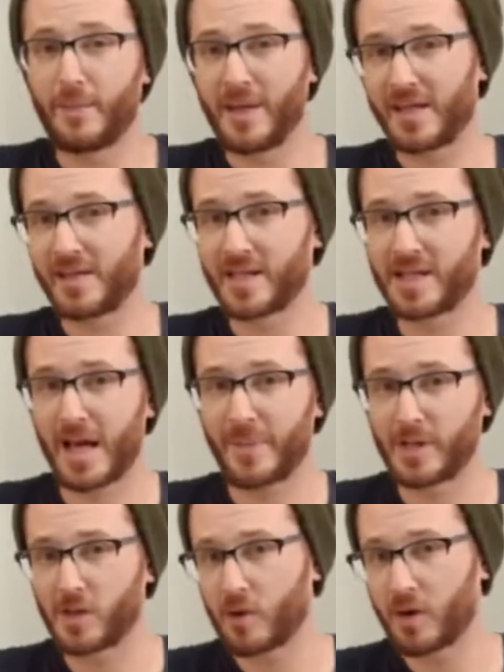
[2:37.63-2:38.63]
to be on
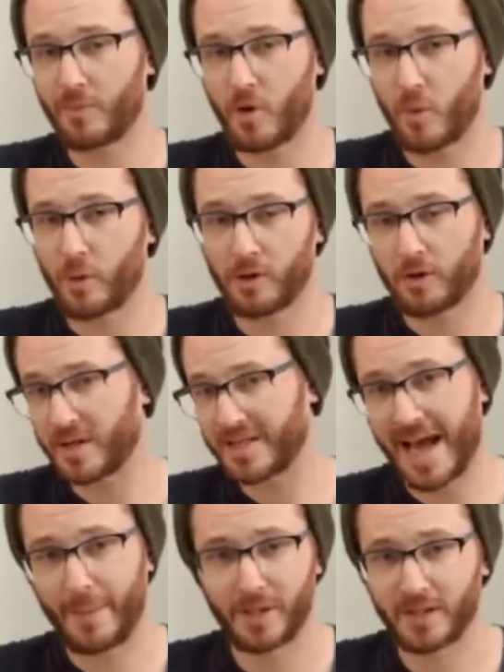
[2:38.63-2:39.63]
desktop as you are on mobile or a
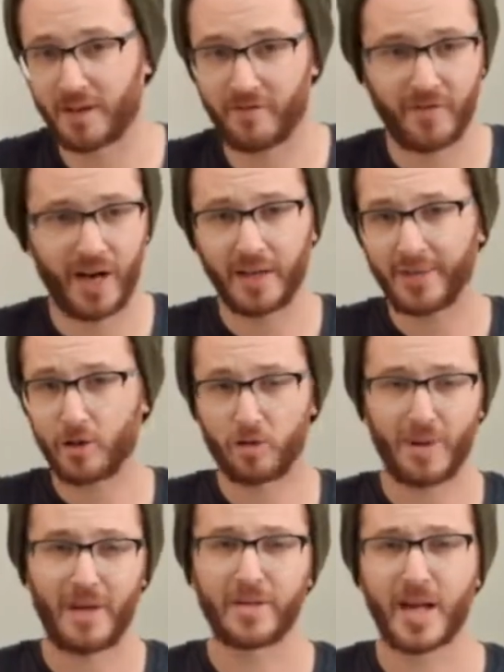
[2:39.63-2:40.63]
tablet? Then fine, then you
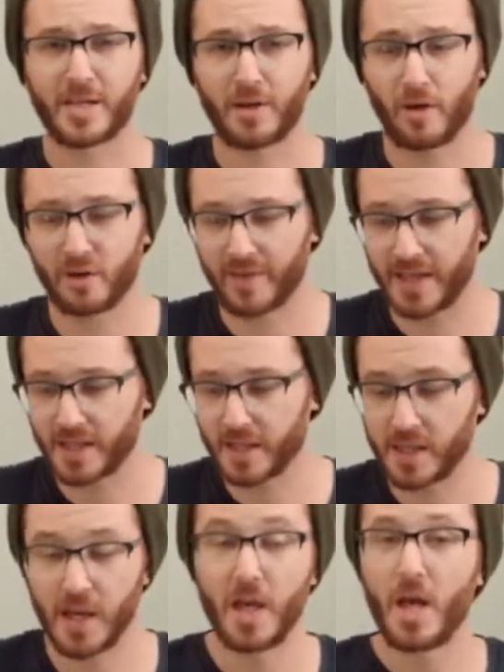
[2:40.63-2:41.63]
should be advertising on all
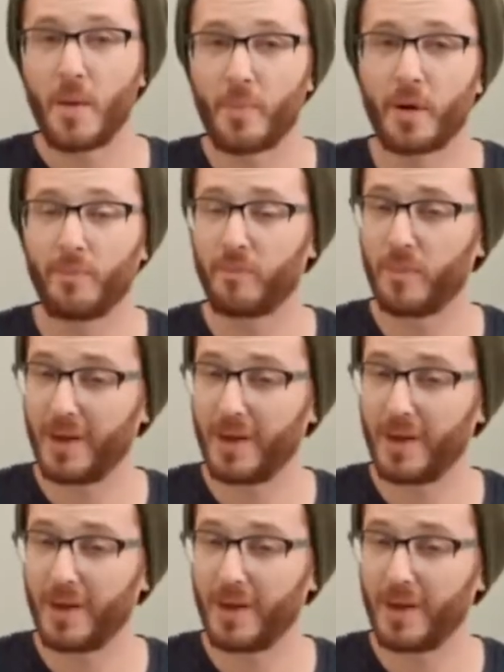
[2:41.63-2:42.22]
devices. But